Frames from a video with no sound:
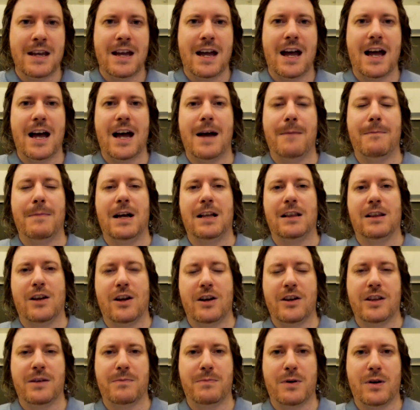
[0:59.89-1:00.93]
A
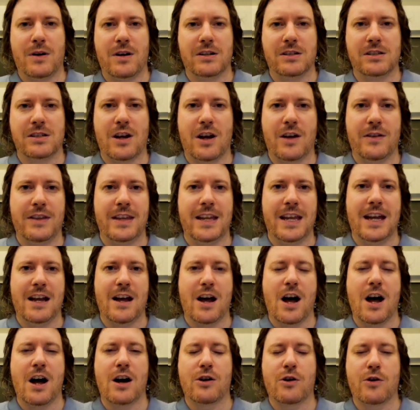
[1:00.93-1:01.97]
lot of the products on
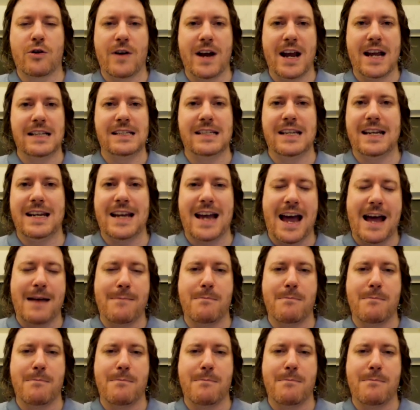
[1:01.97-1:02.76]
there are created and